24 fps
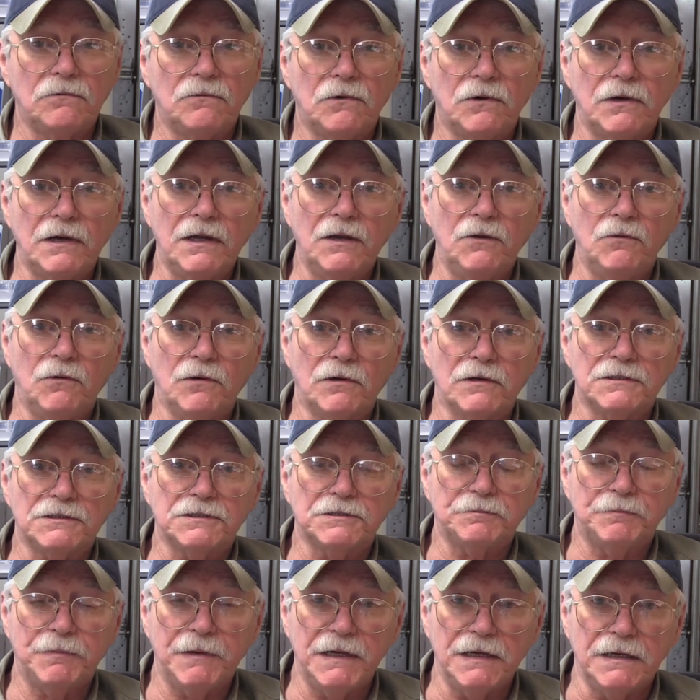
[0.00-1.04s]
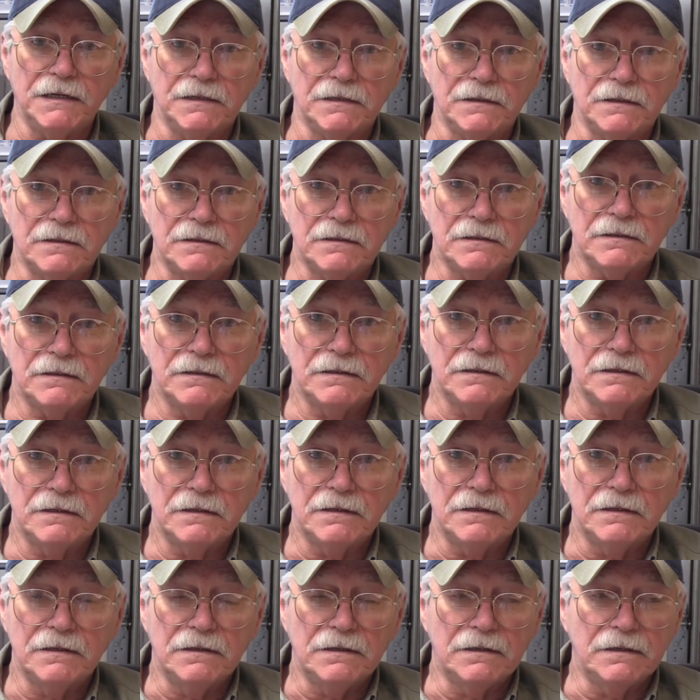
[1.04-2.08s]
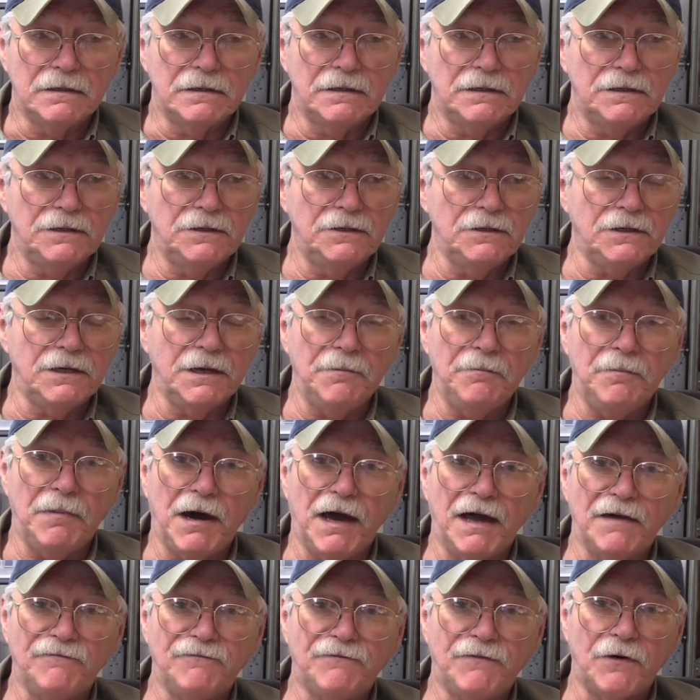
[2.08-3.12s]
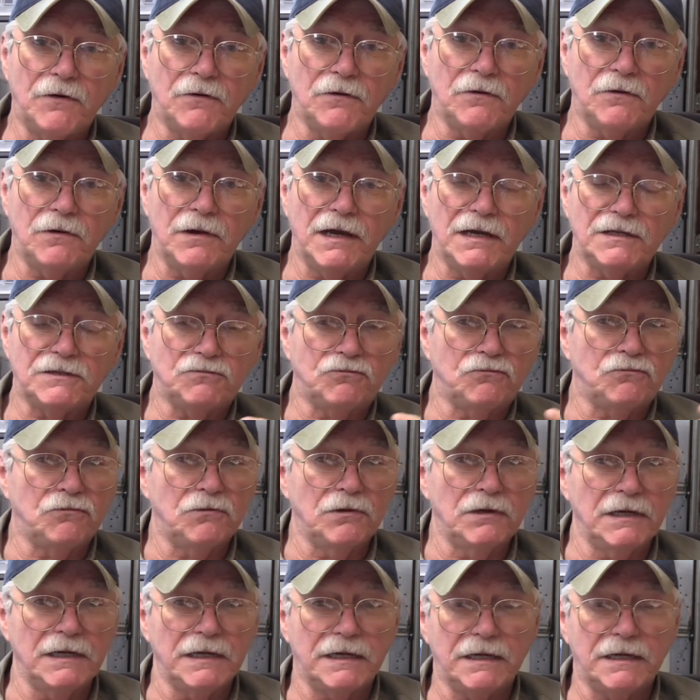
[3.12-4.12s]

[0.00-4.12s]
do you want to spend? You can buy photo etch, really